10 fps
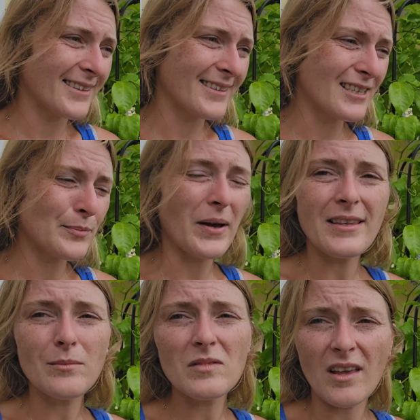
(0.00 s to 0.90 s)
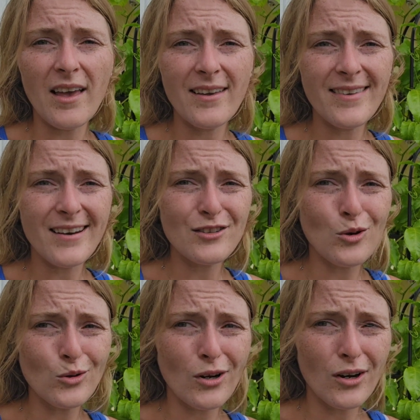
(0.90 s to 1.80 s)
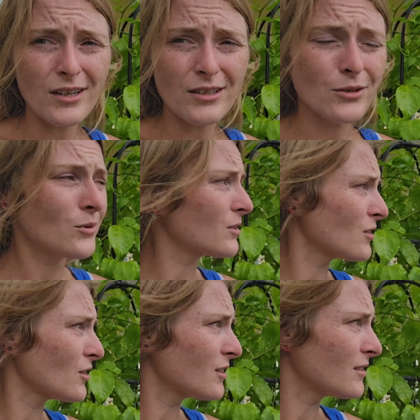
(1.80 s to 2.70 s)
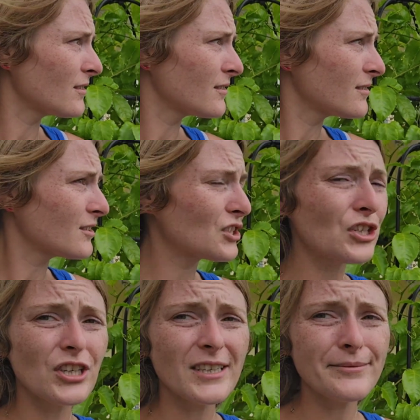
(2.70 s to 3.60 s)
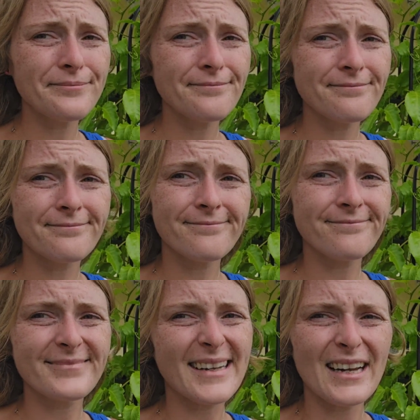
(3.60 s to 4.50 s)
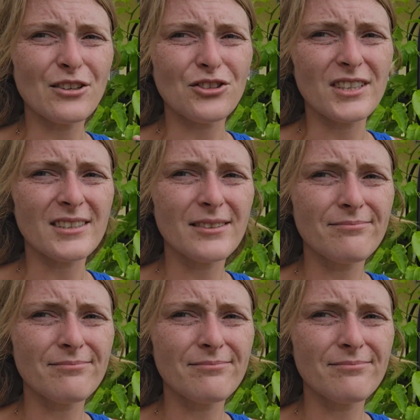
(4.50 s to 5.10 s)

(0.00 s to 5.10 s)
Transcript: Despite them saying that it's cold hardy to a certain degree, I don't trust it.